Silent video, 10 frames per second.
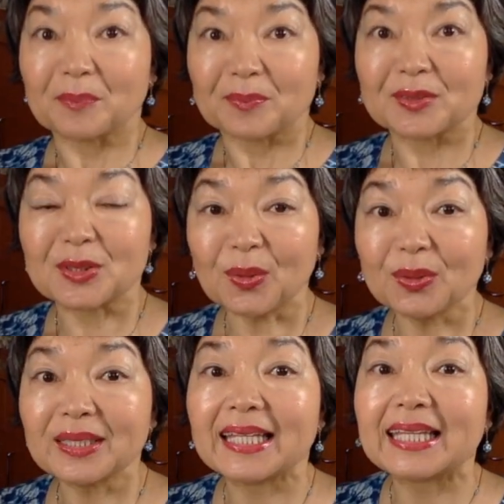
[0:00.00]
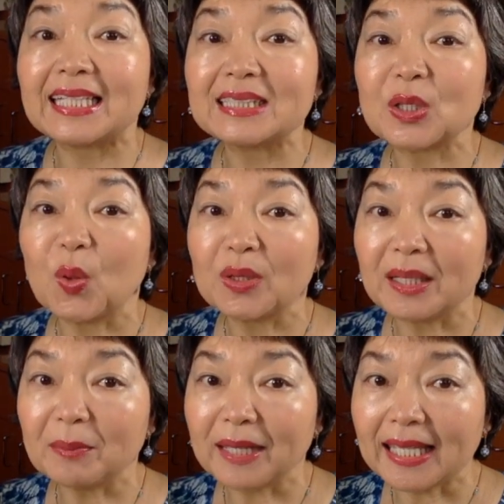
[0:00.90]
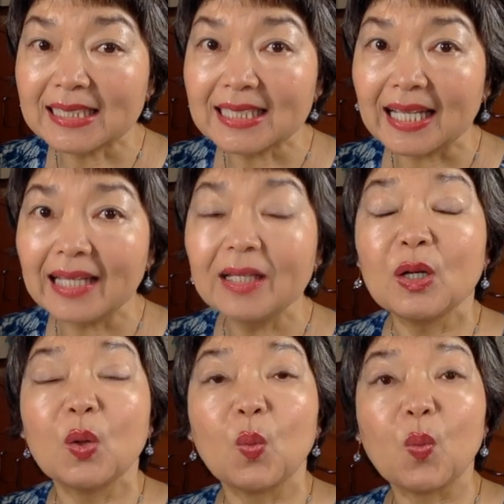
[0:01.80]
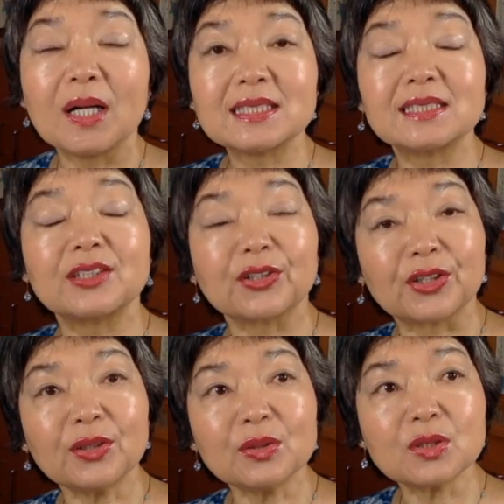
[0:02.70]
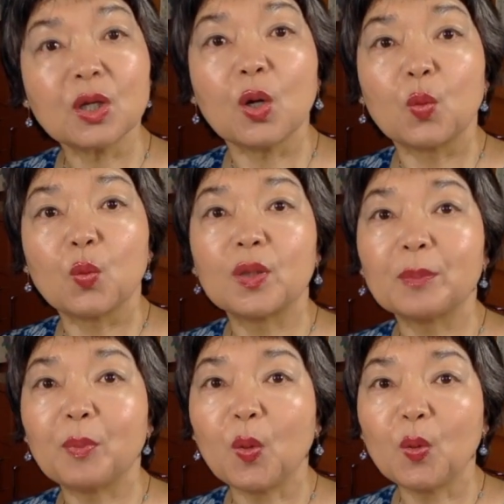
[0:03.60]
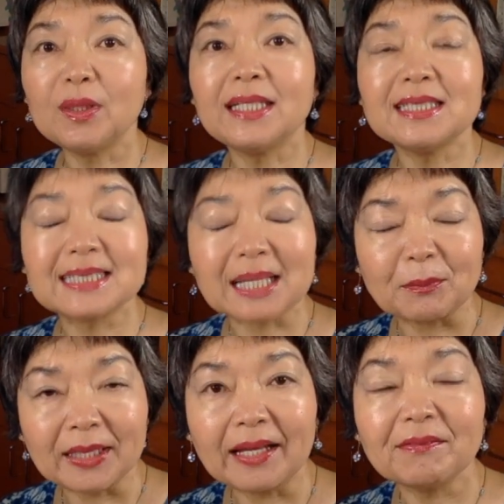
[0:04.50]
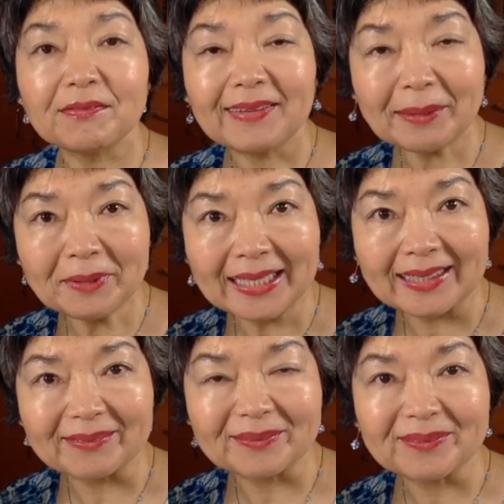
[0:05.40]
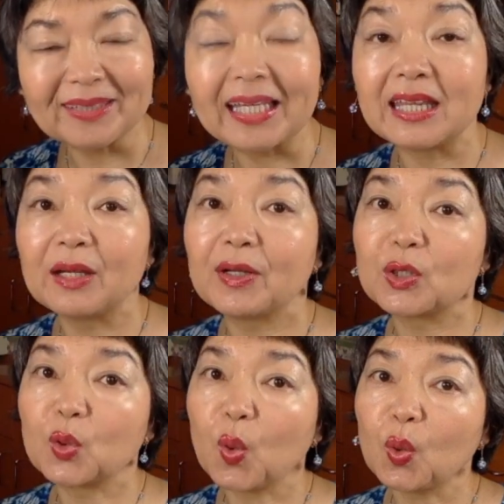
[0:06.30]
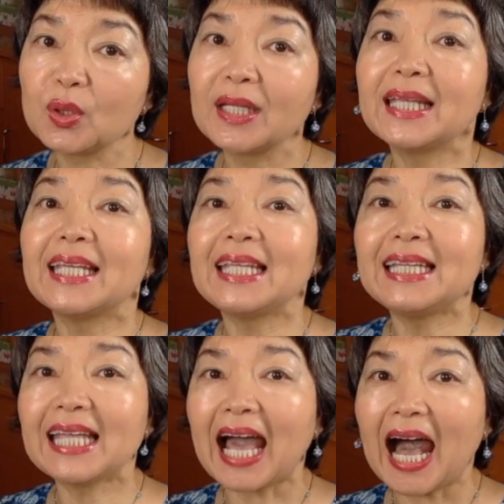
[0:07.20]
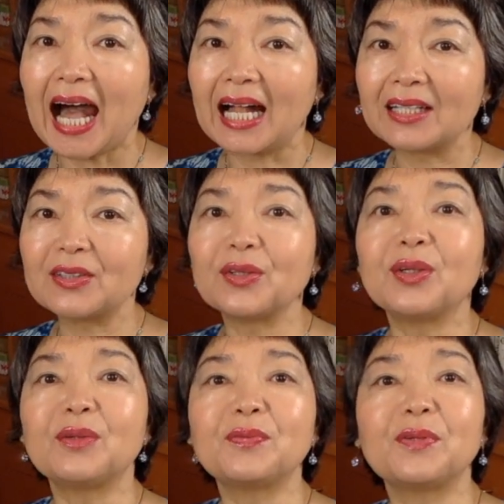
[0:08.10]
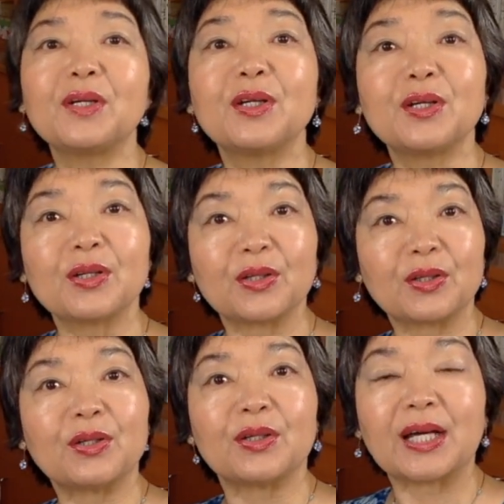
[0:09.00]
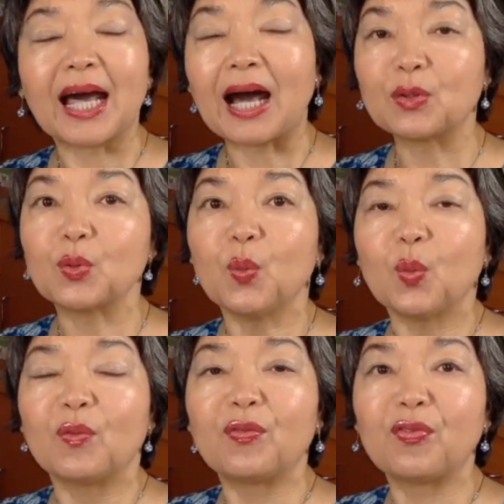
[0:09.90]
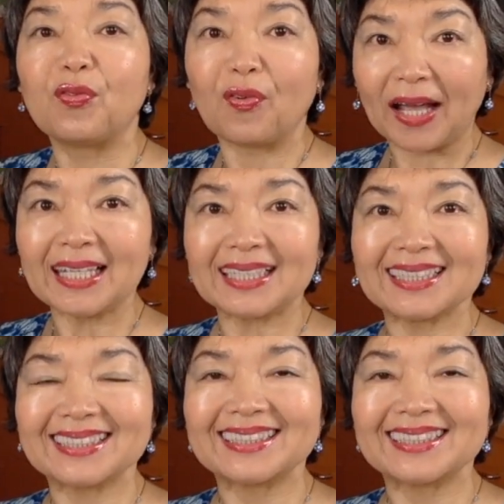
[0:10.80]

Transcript: So this Onna Bugeisha was the girls who were born in samurai family, and they were taught in the art of how to fight.